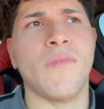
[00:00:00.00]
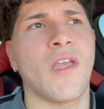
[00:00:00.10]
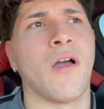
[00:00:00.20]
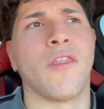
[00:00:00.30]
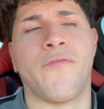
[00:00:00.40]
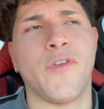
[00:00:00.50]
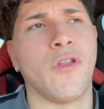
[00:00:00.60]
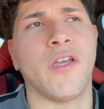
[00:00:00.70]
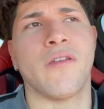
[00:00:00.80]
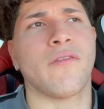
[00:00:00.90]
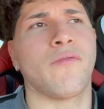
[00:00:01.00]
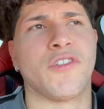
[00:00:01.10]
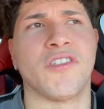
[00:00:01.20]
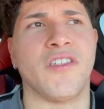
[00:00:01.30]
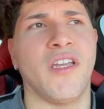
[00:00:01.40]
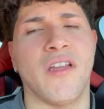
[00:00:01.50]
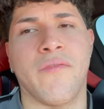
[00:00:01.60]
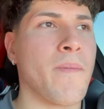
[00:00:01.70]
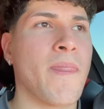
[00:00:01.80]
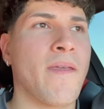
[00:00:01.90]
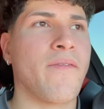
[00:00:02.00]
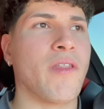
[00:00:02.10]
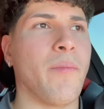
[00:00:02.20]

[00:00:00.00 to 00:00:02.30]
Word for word: uh, the Fuel-It, which is needed for the